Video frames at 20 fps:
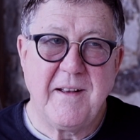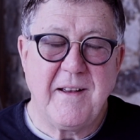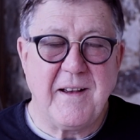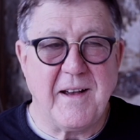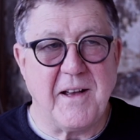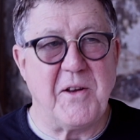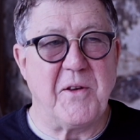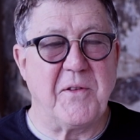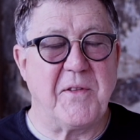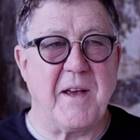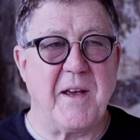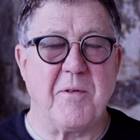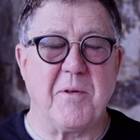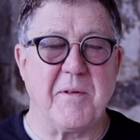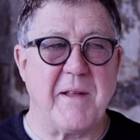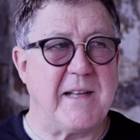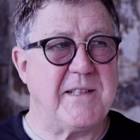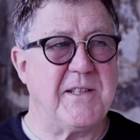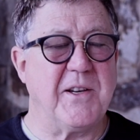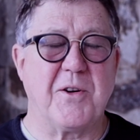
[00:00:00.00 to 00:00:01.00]
And you think, well,
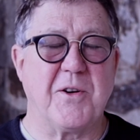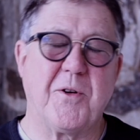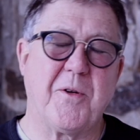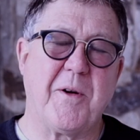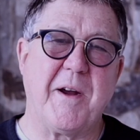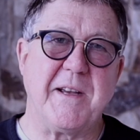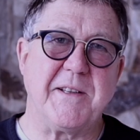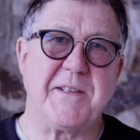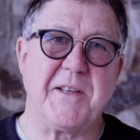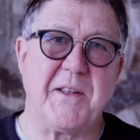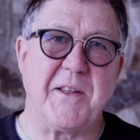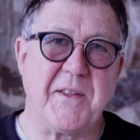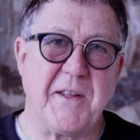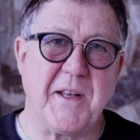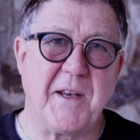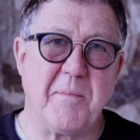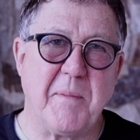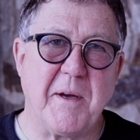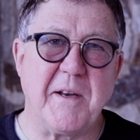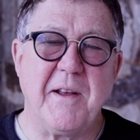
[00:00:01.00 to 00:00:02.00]
that's a crazy
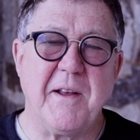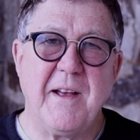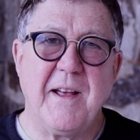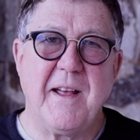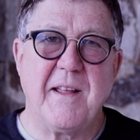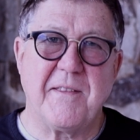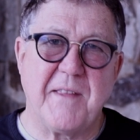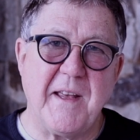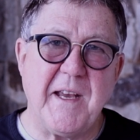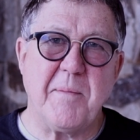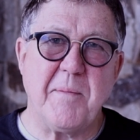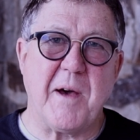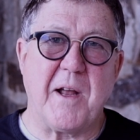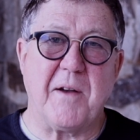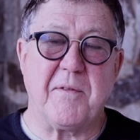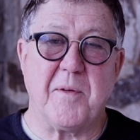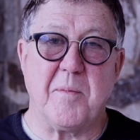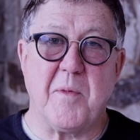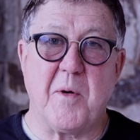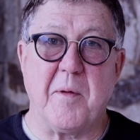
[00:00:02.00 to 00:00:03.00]
thing. But think about
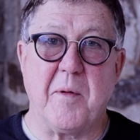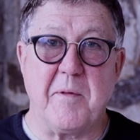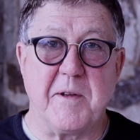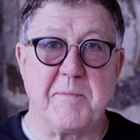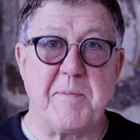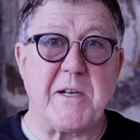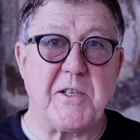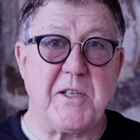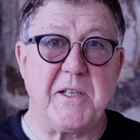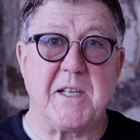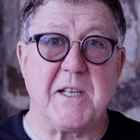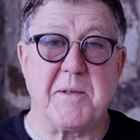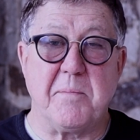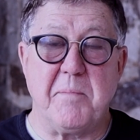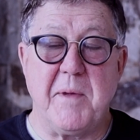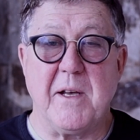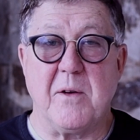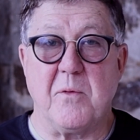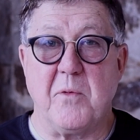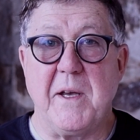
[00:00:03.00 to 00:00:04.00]
it for a moment. Especially as
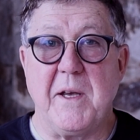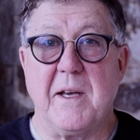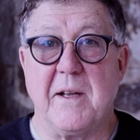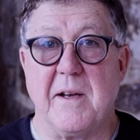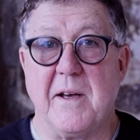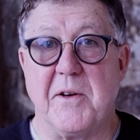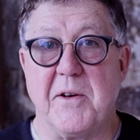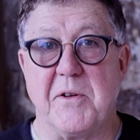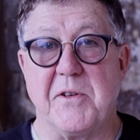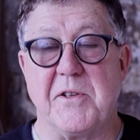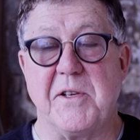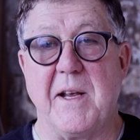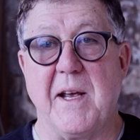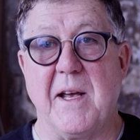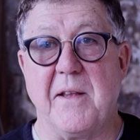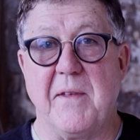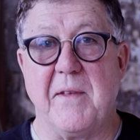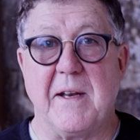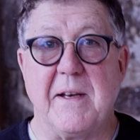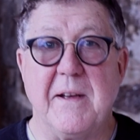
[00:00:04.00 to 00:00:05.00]
men, we can
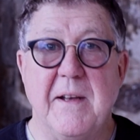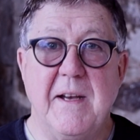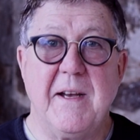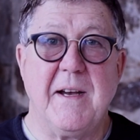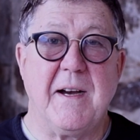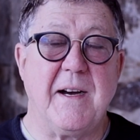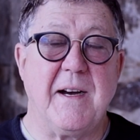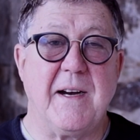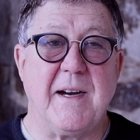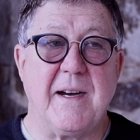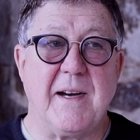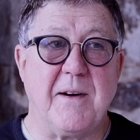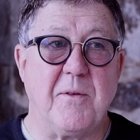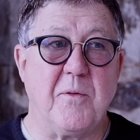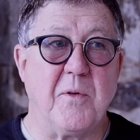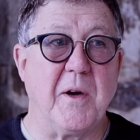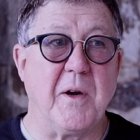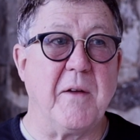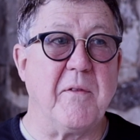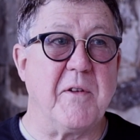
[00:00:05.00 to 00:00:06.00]
understand that uh,
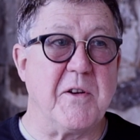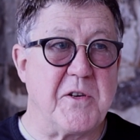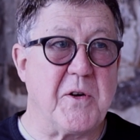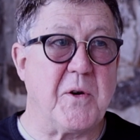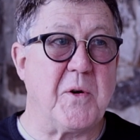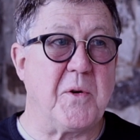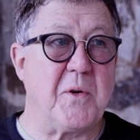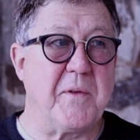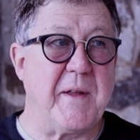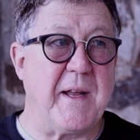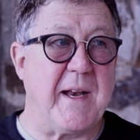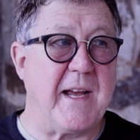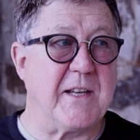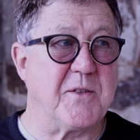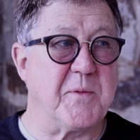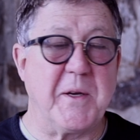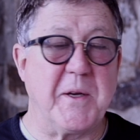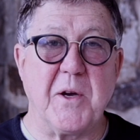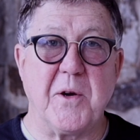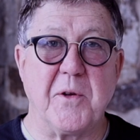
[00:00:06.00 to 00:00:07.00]
we're even told that
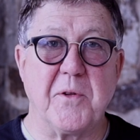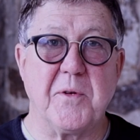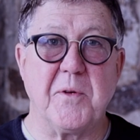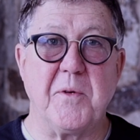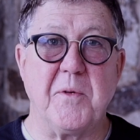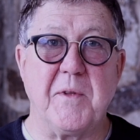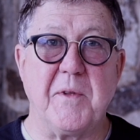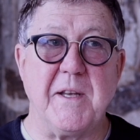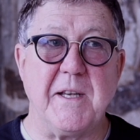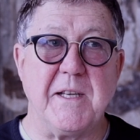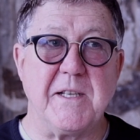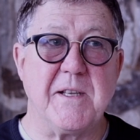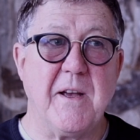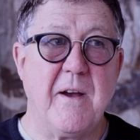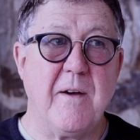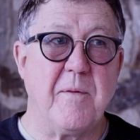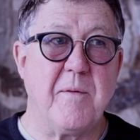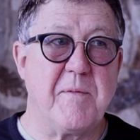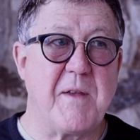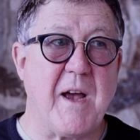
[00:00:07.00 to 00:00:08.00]
as we go through these
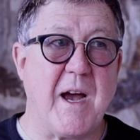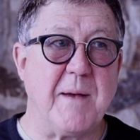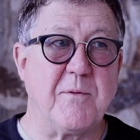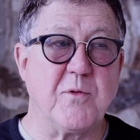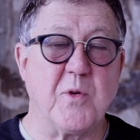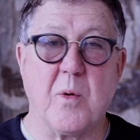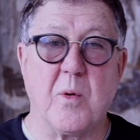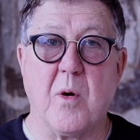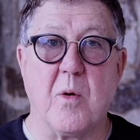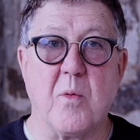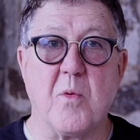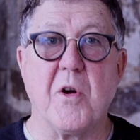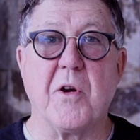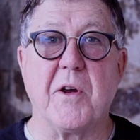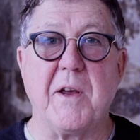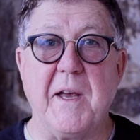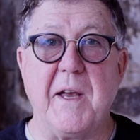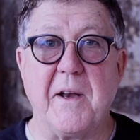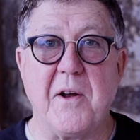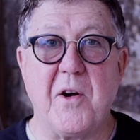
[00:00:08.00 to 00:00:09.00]
times where we're
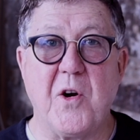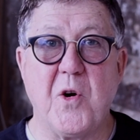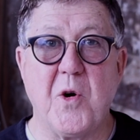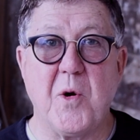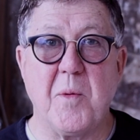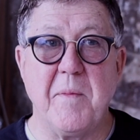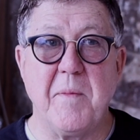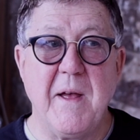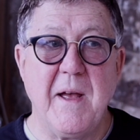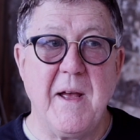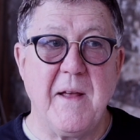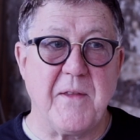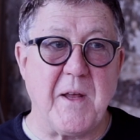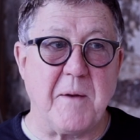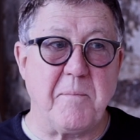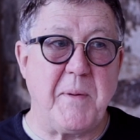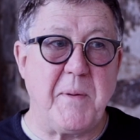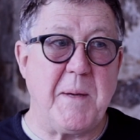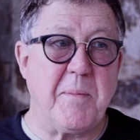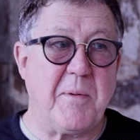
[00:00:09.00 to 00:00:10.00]
working at home
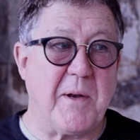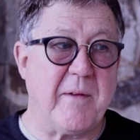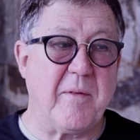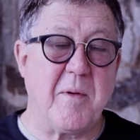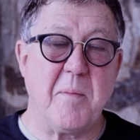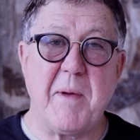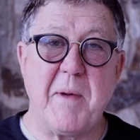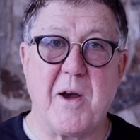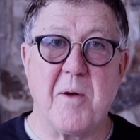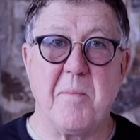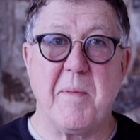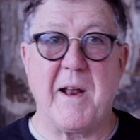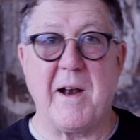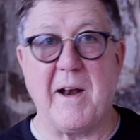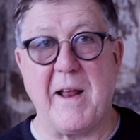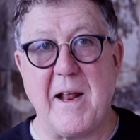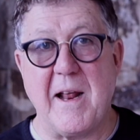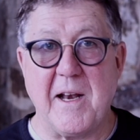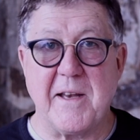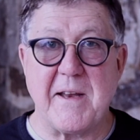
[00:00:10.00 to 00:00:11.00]
that people have a better
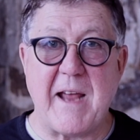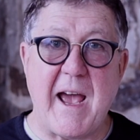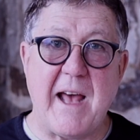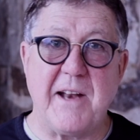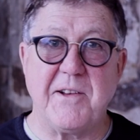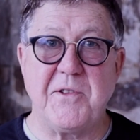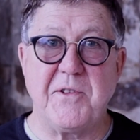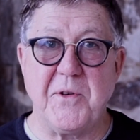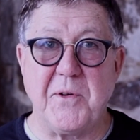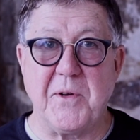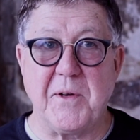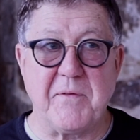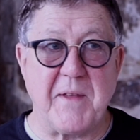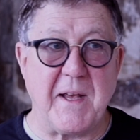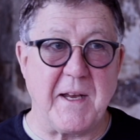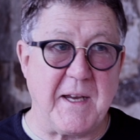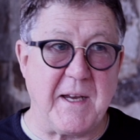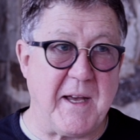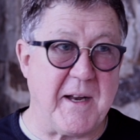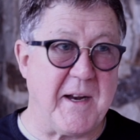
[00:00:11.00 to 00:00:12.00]
mental attitude if
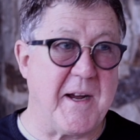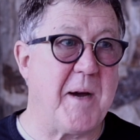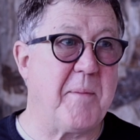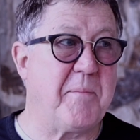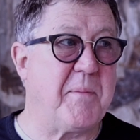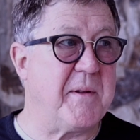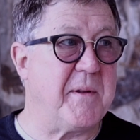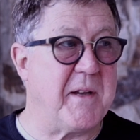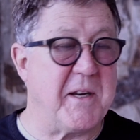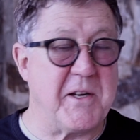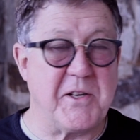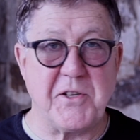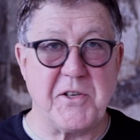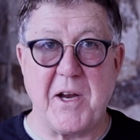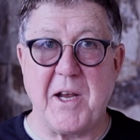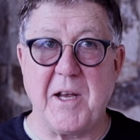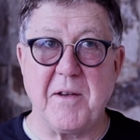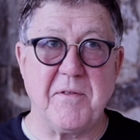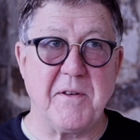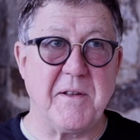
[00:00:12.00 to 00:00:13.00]
they get up and they
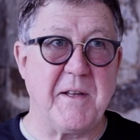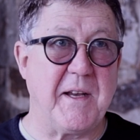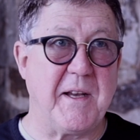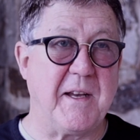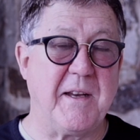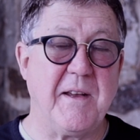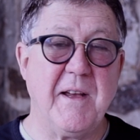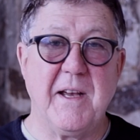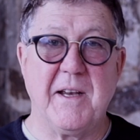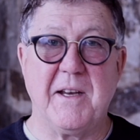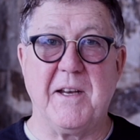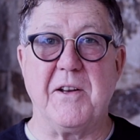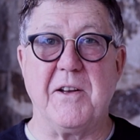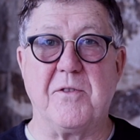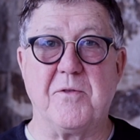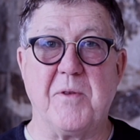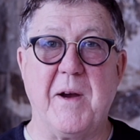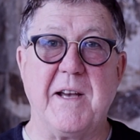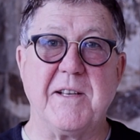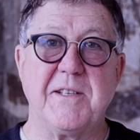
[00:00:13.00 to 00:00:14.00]
shave and they get
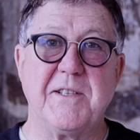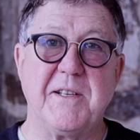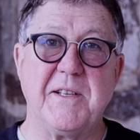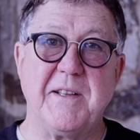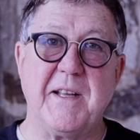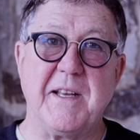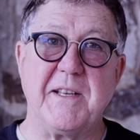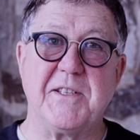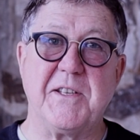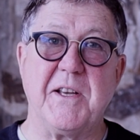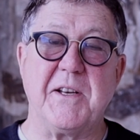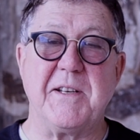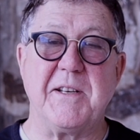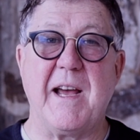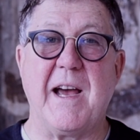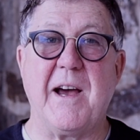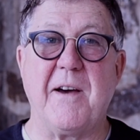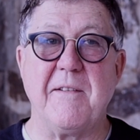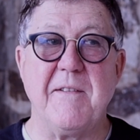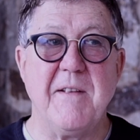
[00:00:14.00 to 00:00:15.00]
dressed and they sit
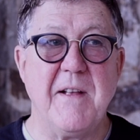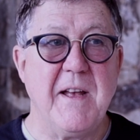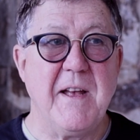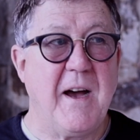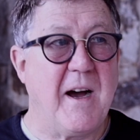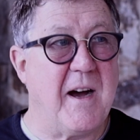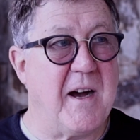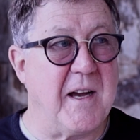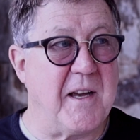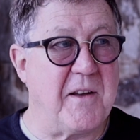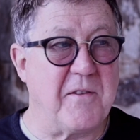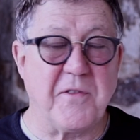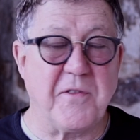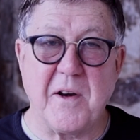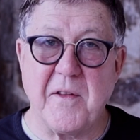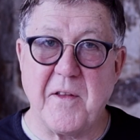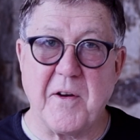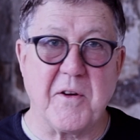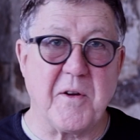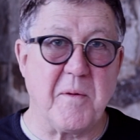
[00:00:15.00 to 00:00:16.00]
down uh, in
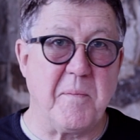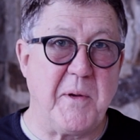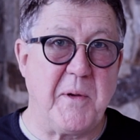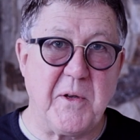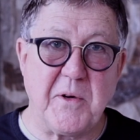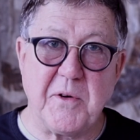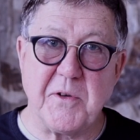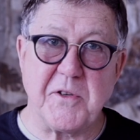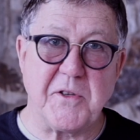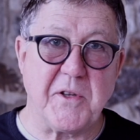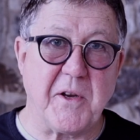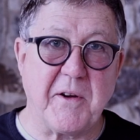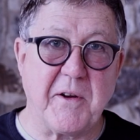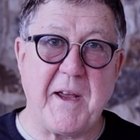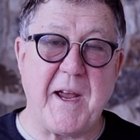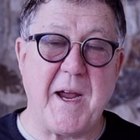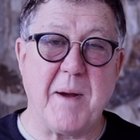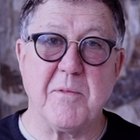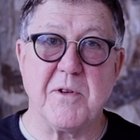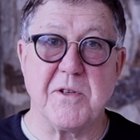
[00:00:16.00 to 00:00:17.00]
front of their computers and their
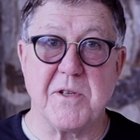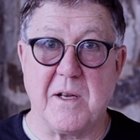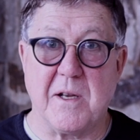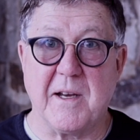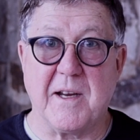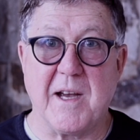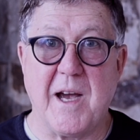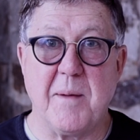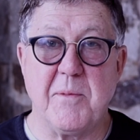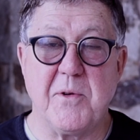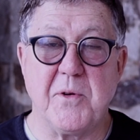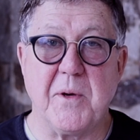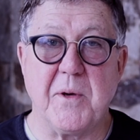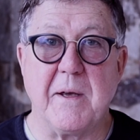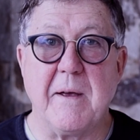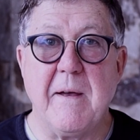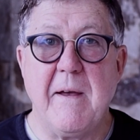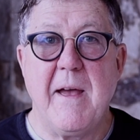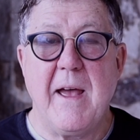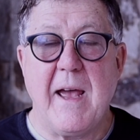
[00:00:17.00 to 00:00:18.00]
cameras like I'm
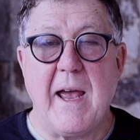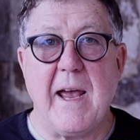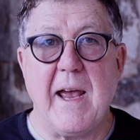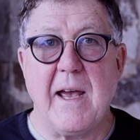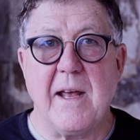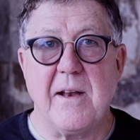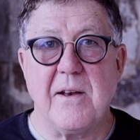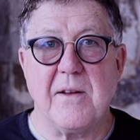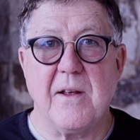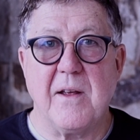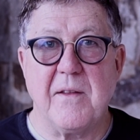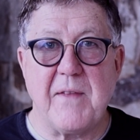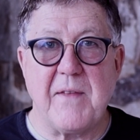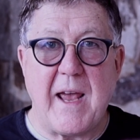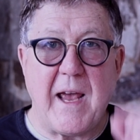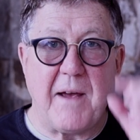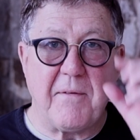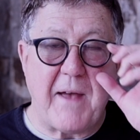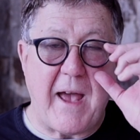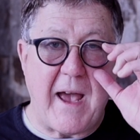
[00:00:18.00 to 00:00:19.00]
doing and they
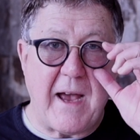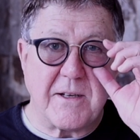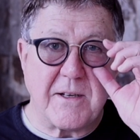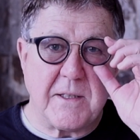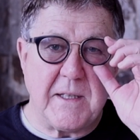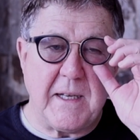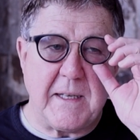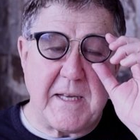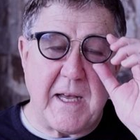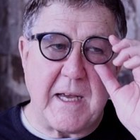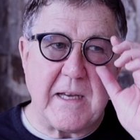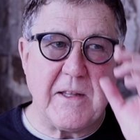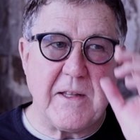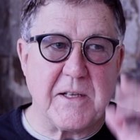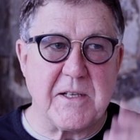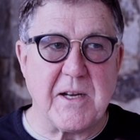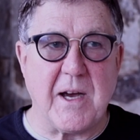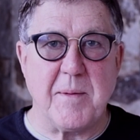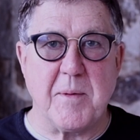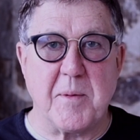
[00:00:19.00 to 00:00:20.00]
have actually taken the
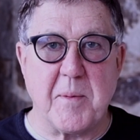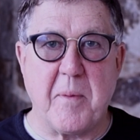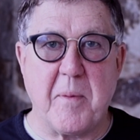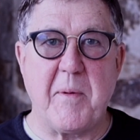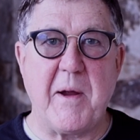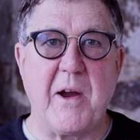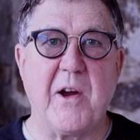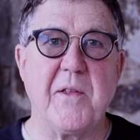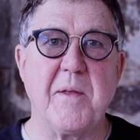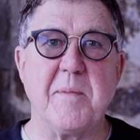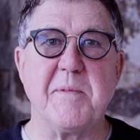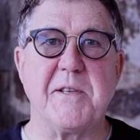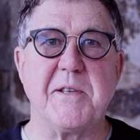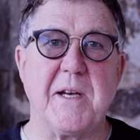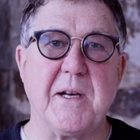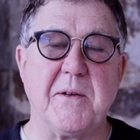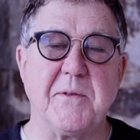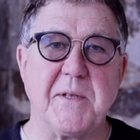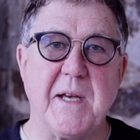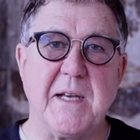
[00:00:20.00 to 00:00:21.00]
time to prepare
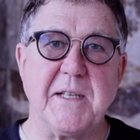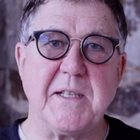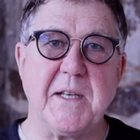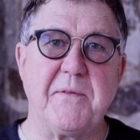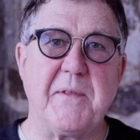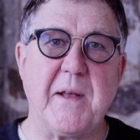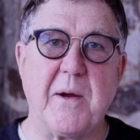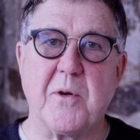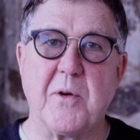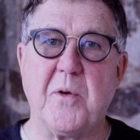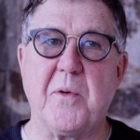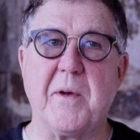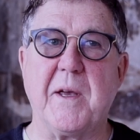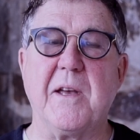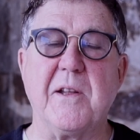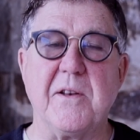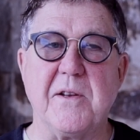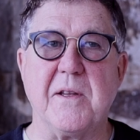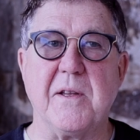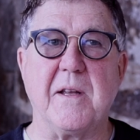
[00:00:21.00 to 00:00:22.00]
themselves as if they're going
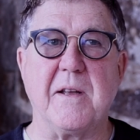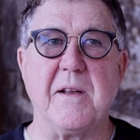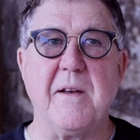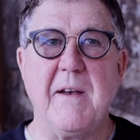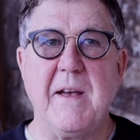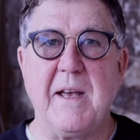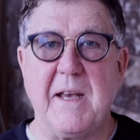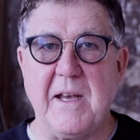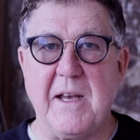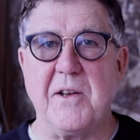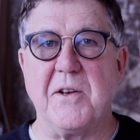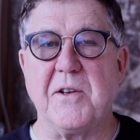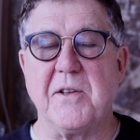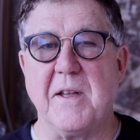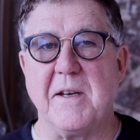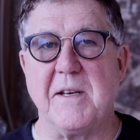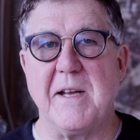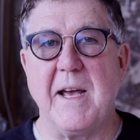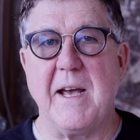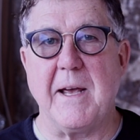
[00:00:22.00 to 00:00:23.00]
into the into
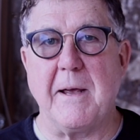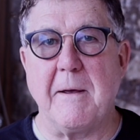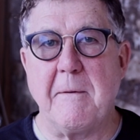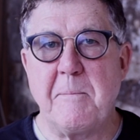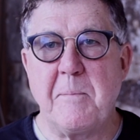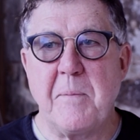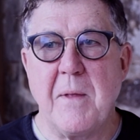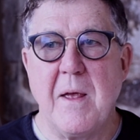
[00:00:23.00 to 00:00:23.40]
the day.